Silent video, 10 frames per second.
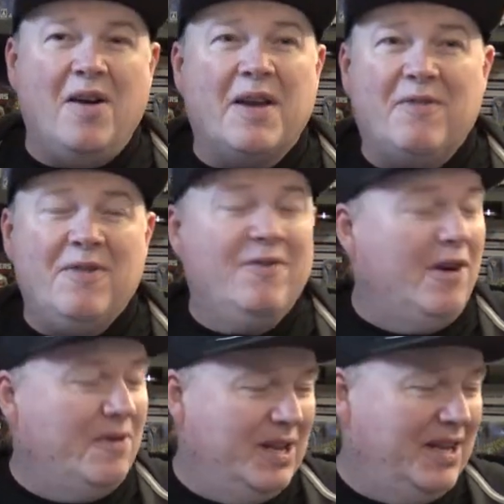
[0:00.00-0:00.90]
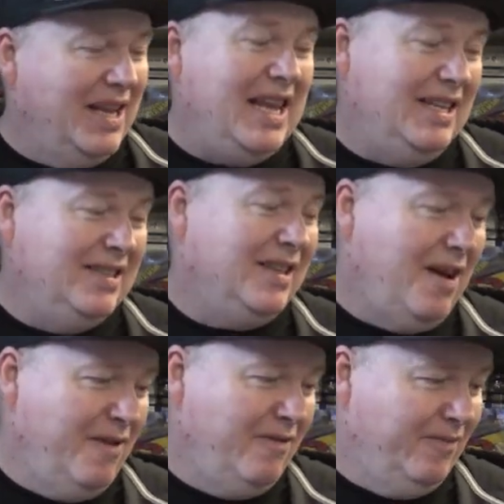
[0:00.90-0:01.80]
get very far on it. It's
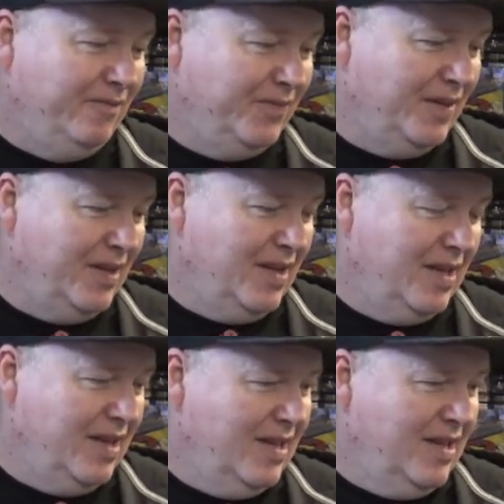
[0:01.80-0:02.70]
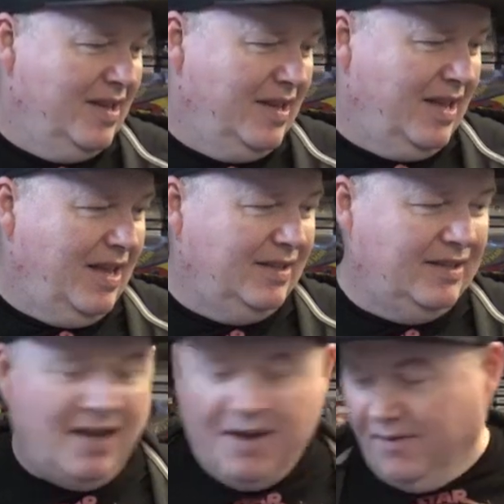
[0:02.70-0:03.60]
tough. It is
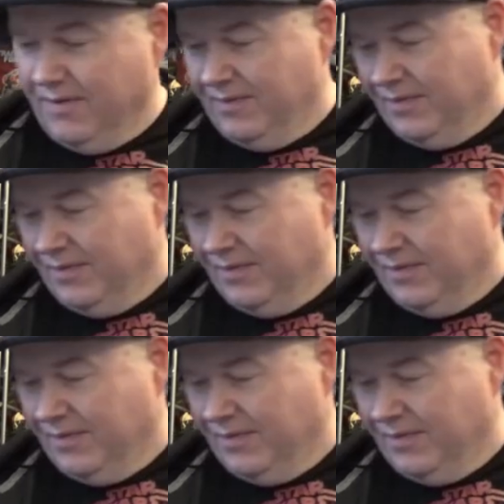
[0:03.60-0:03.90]
tough.